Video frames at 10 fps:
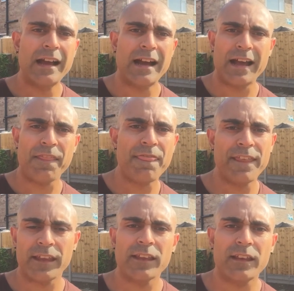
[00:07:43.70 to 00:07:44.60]
I
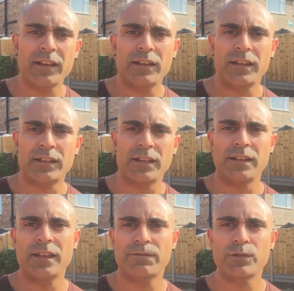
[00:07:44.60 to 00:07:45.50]
think the
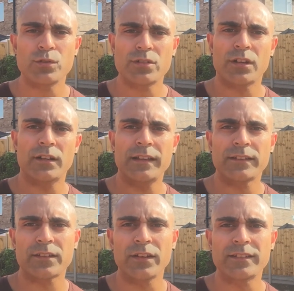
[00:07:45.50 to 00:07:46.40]
near future is
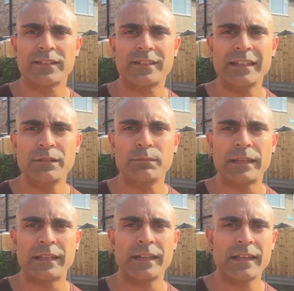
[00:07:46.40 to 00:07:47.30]
going to see me